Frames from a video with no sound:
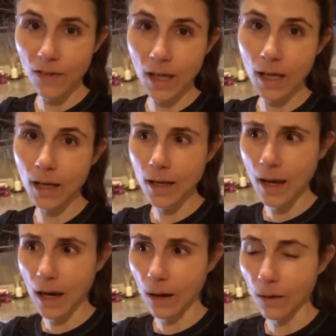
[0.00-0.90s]
vegan
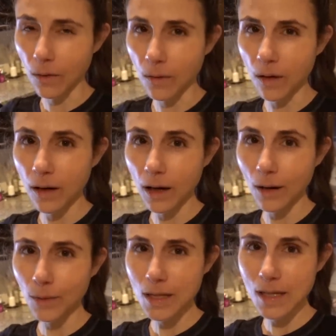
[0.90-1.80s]
now, I
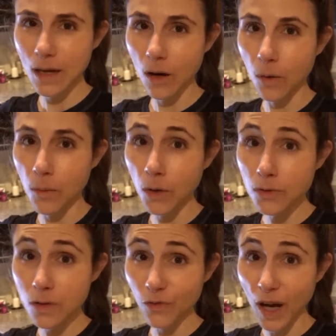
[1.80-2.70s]
wanna say
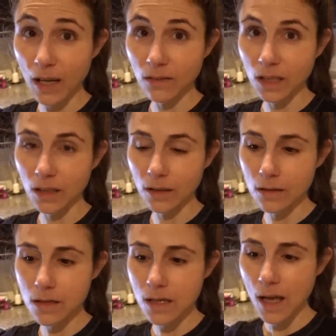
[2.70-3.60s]
almost five
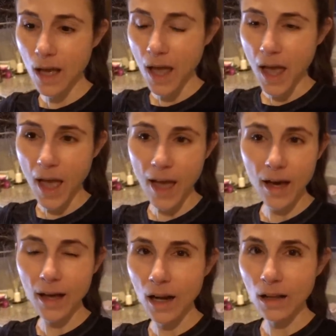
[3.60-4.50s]
years.
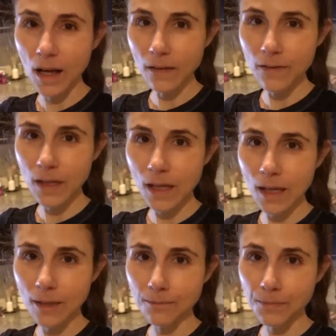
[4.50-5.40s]
And a lot of
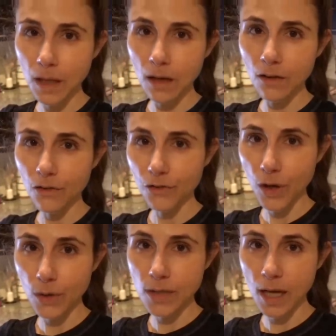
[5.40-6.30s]
the
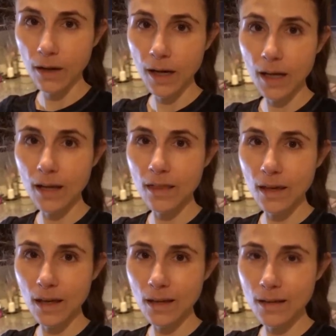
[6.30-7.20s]
faux dairy
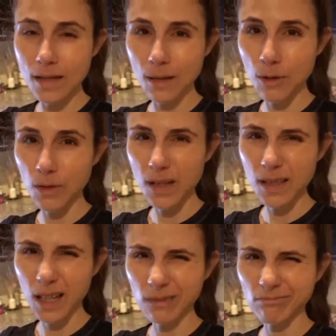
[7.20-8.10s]
things, I'm always
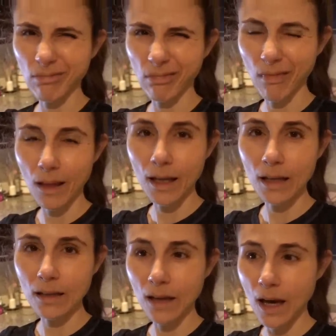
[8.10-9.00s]
like, mm, like
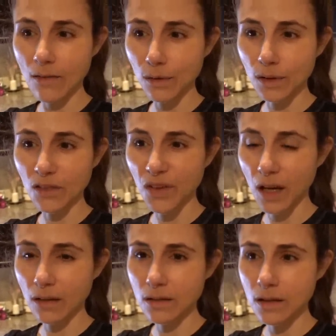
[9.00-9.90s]
I haven't really
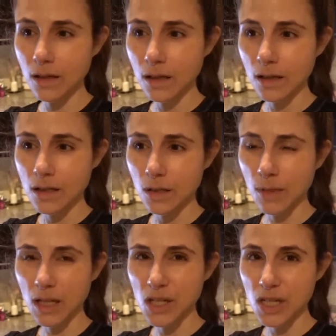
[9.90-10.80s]
found too
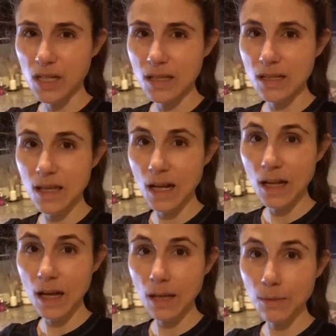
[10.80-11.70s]
many cheeses that I
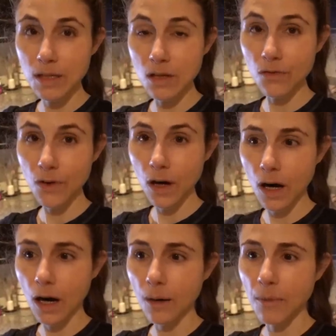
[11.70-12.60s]
like, but so
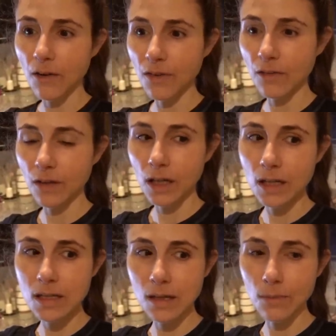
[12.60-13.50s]
far my
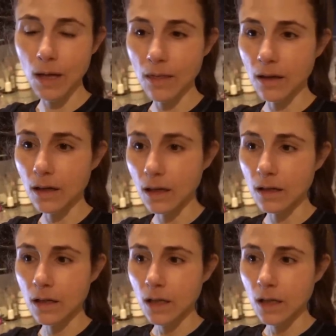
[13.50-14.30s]
favorites have been the